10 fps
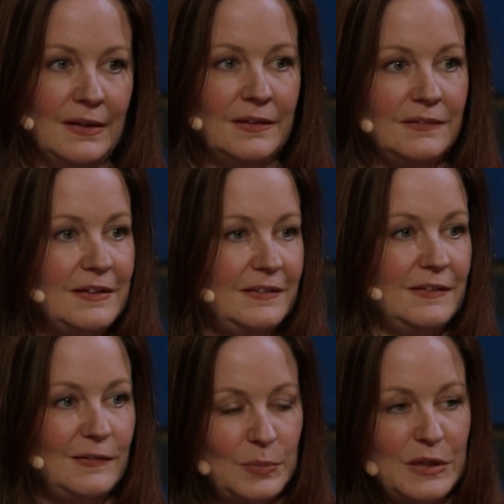
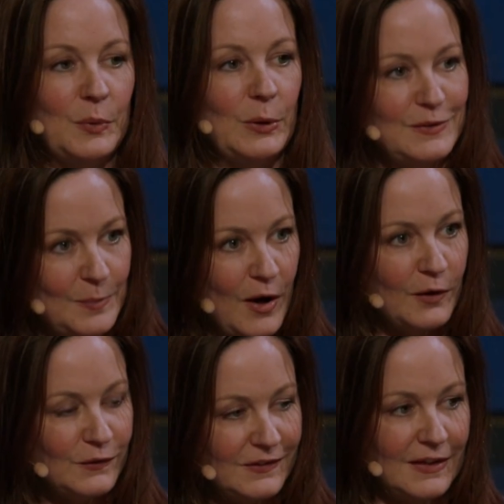citizens and people and
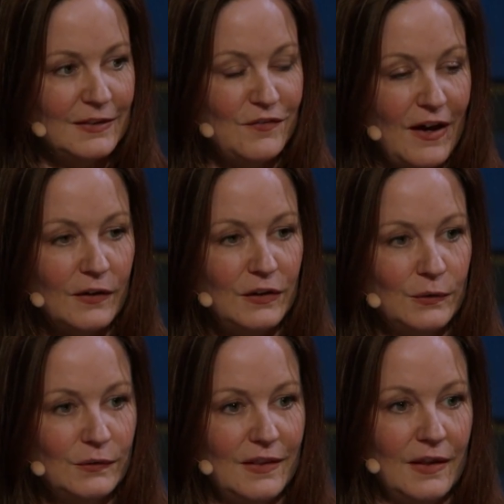democracy and the
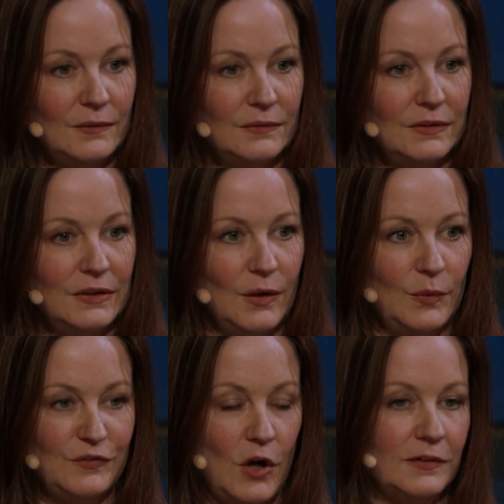values that
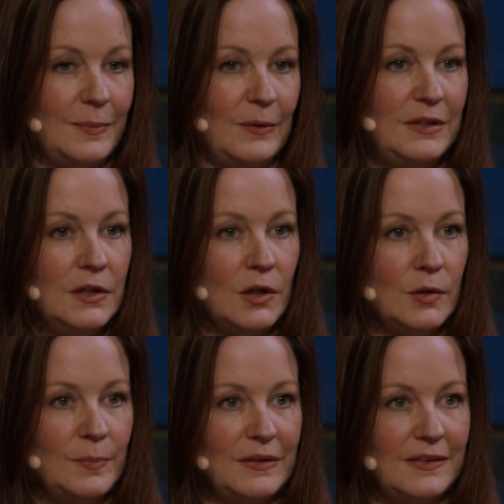we've talked about
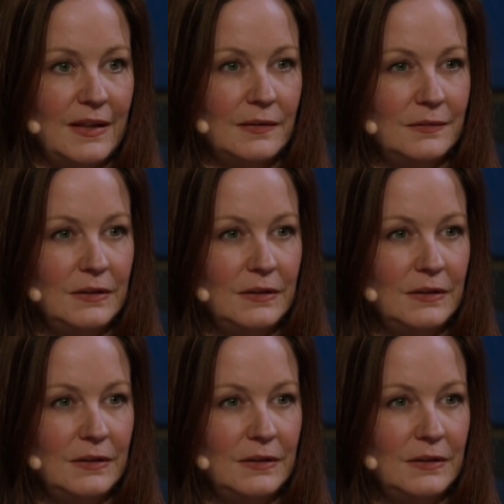here, but that